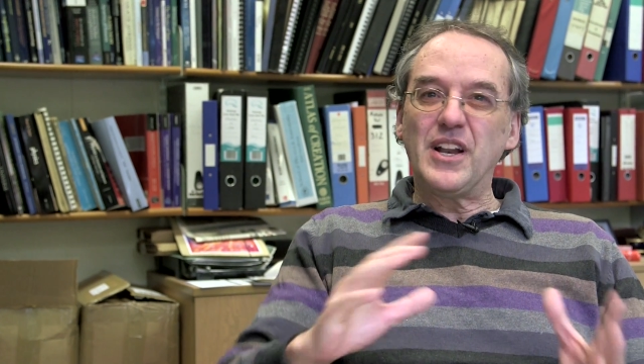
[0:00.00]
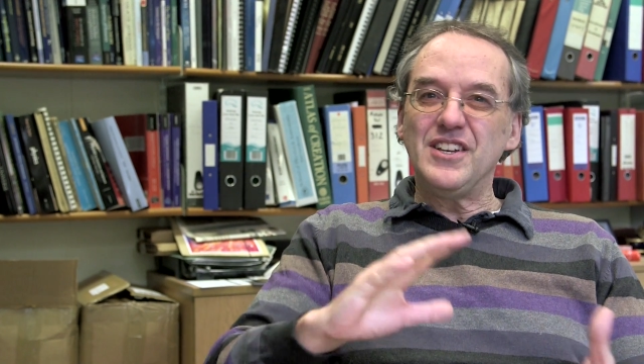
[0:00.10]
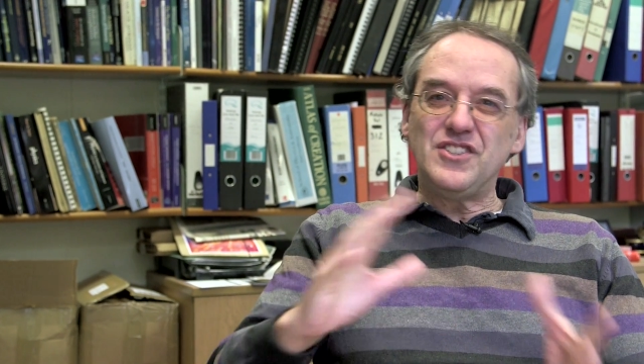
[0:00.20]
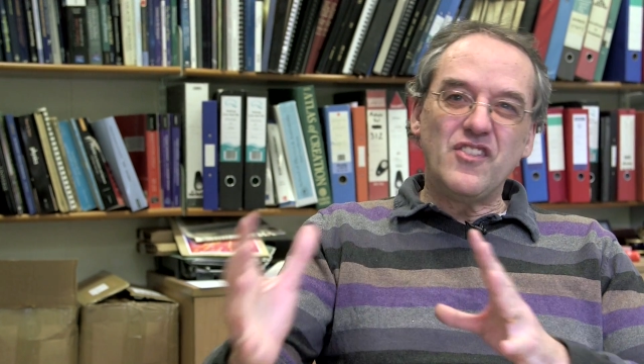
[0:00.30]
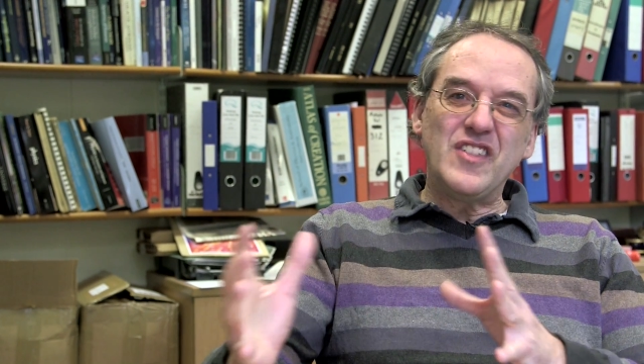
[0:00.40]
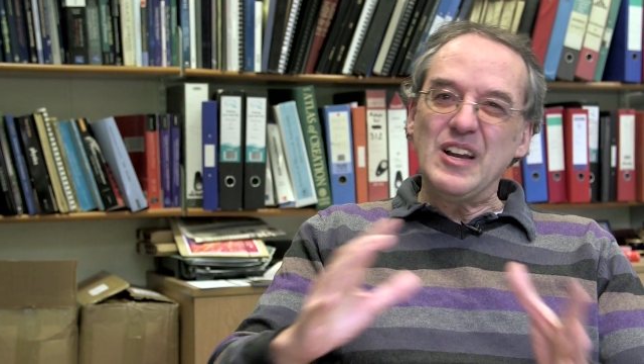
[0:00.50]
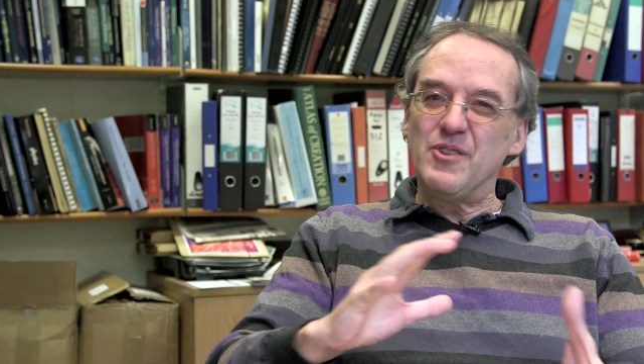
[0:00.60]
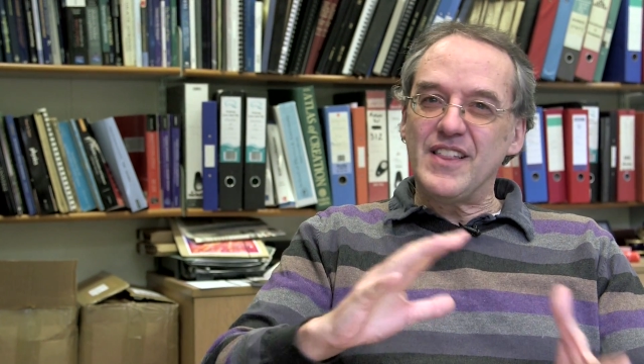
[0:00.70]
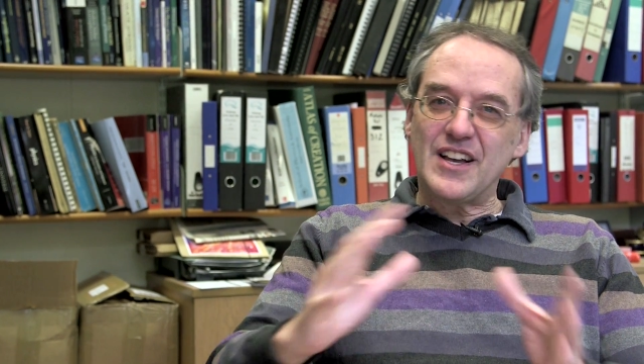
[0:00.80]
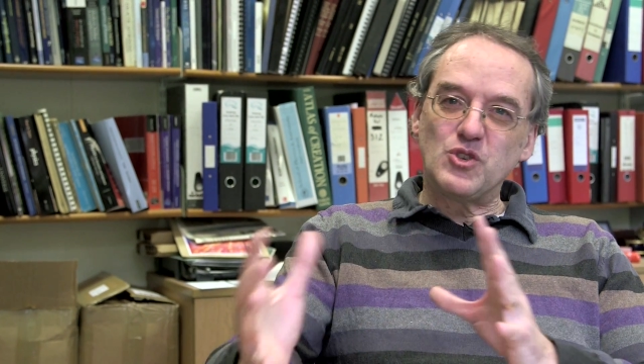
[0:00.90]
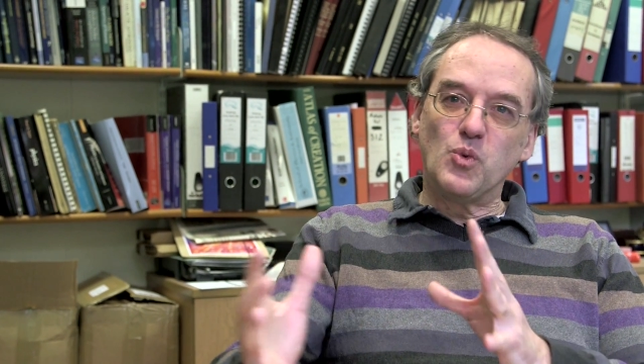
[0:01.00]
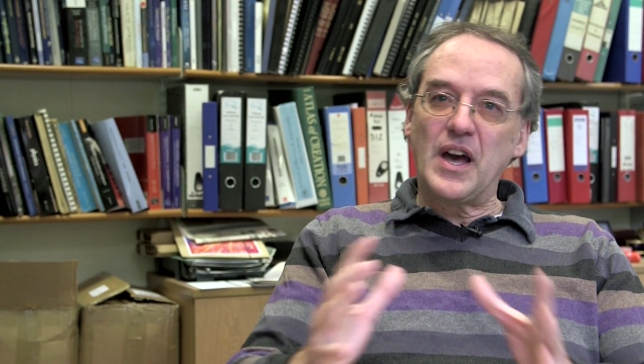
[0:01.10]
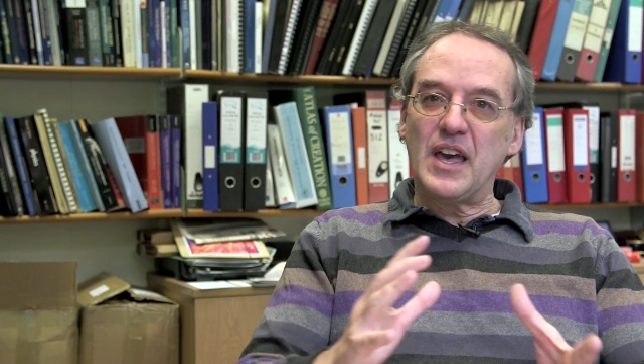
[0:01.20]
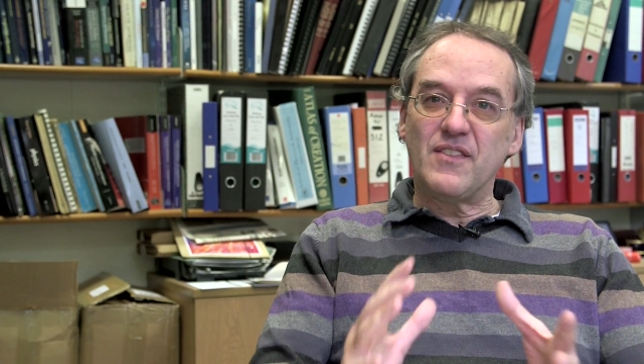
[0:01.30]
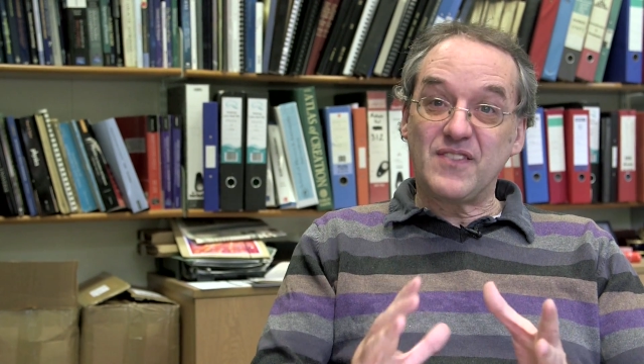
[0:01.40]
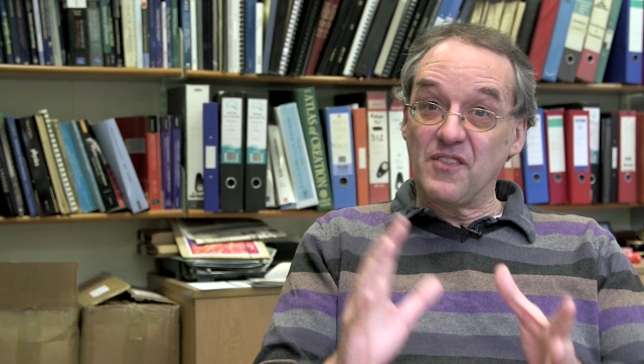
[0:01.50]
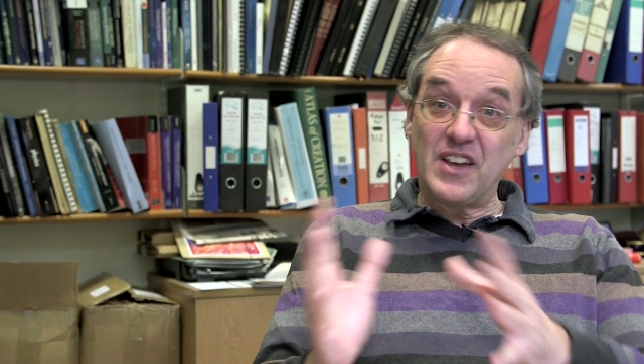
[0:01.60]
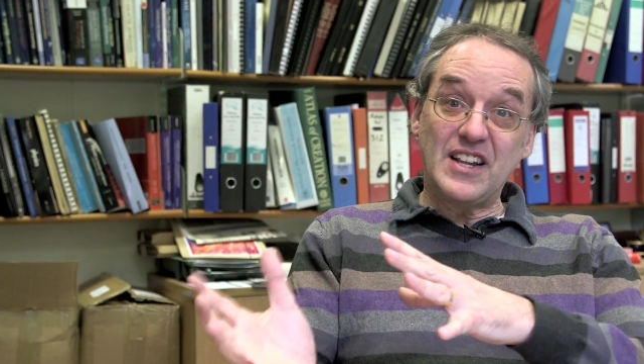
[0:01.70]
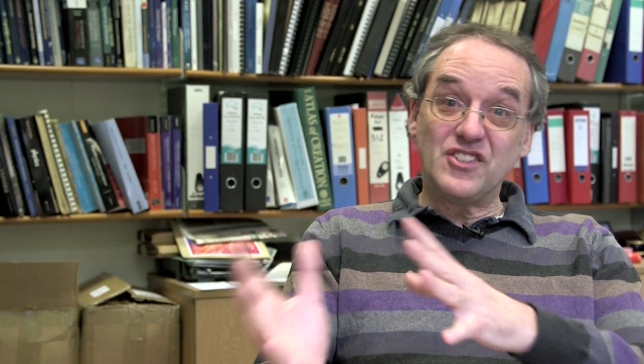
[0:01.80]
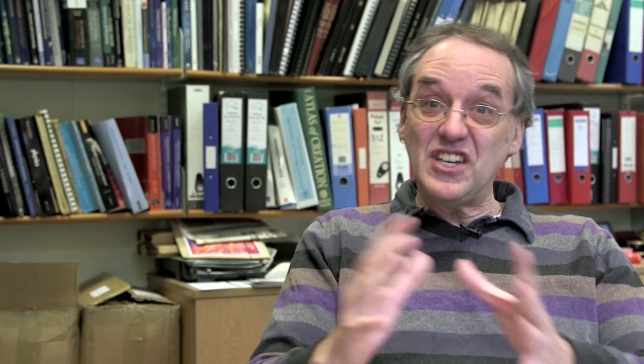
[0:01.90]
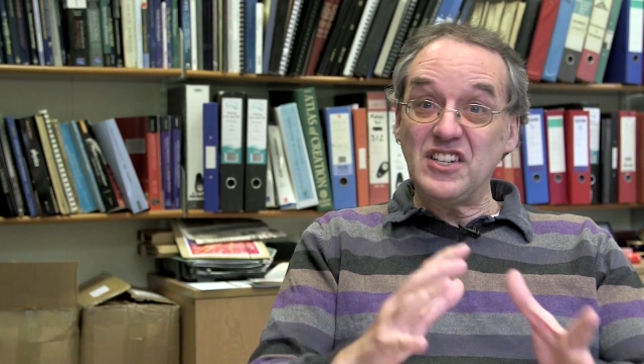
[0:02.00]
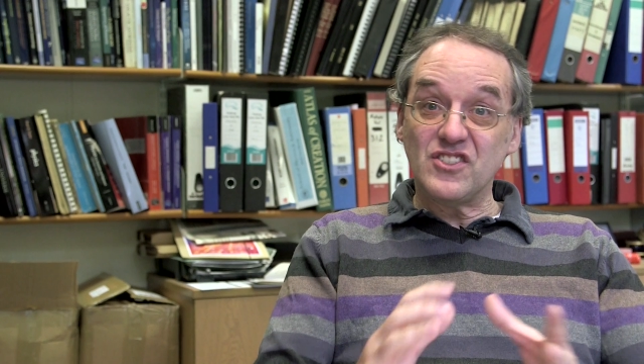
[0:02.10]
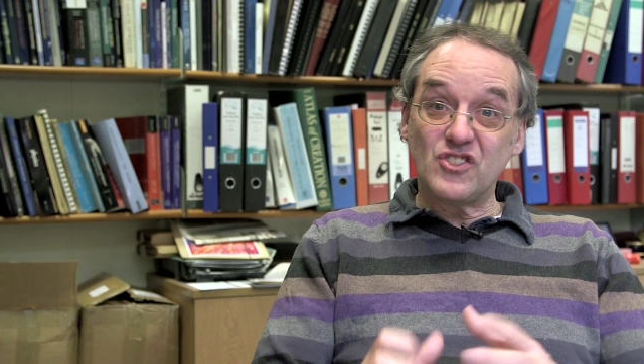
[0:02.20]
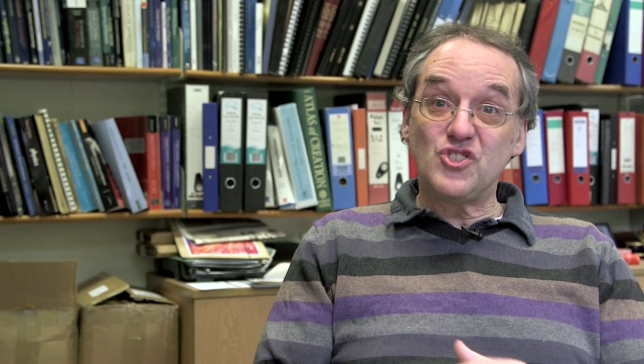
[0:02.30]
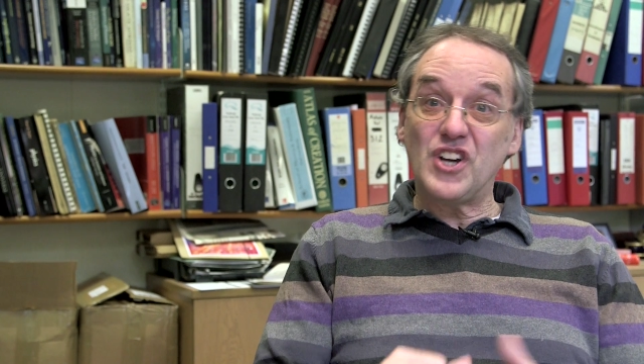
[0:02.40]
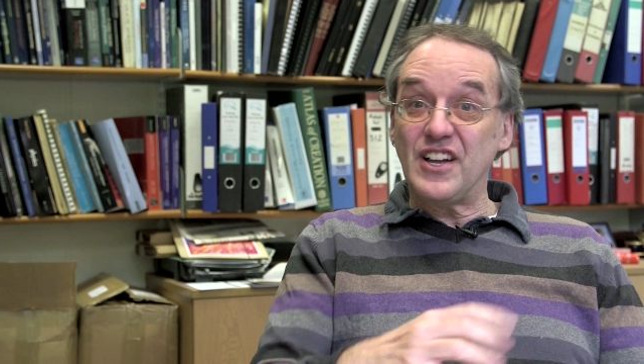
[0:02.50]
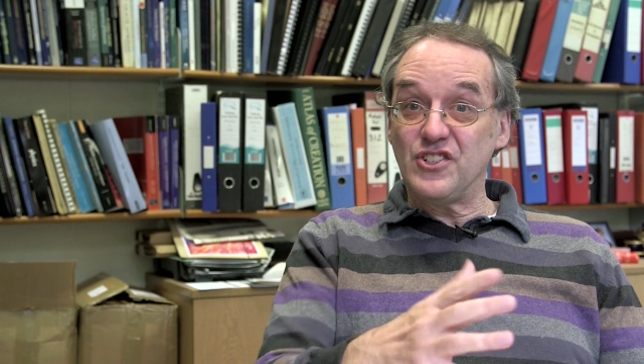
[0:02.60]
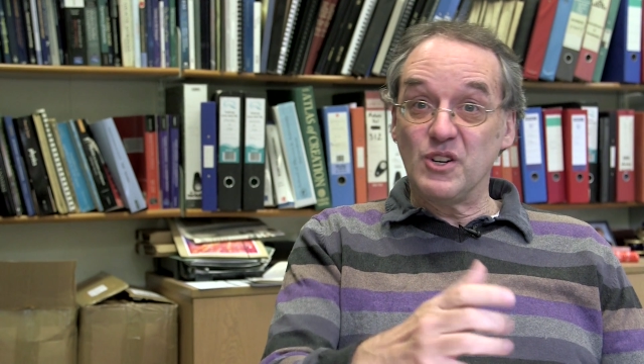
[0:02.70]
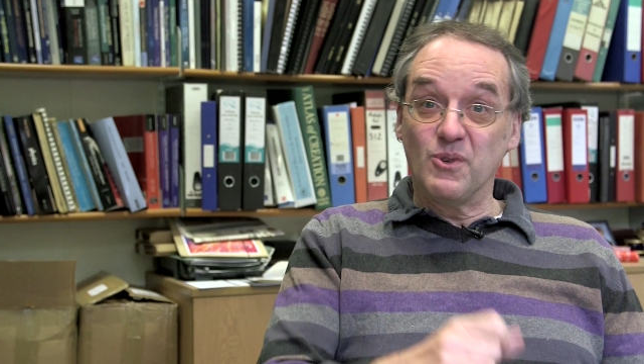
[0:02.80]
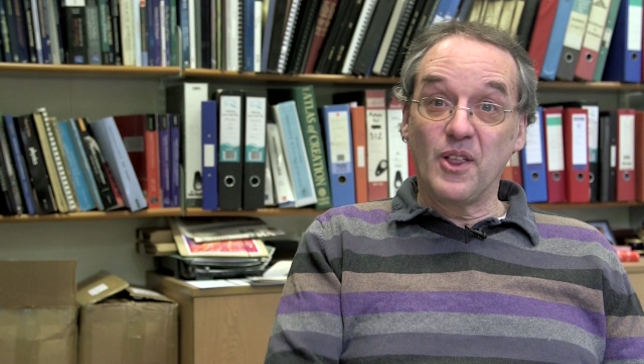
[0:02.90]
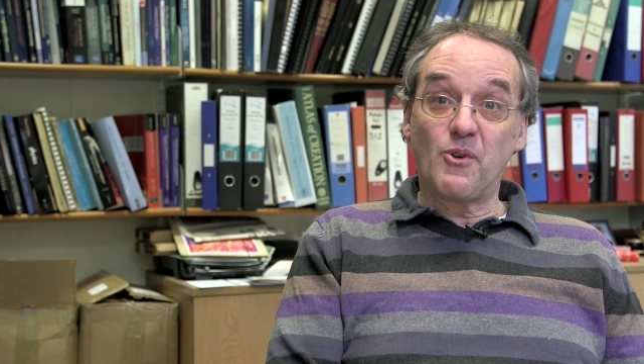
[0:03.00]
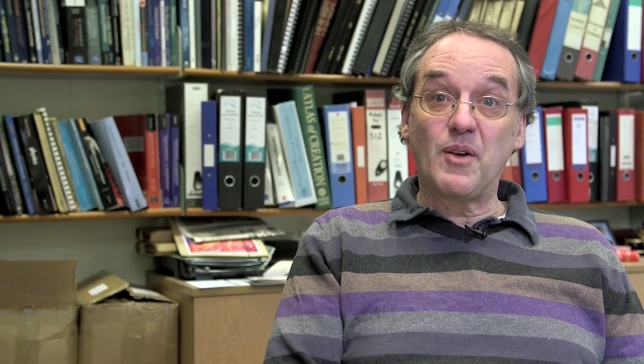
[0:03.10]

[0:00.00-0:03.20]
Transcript: But at least in theory, that's a way of, of getting seasons to change in a rather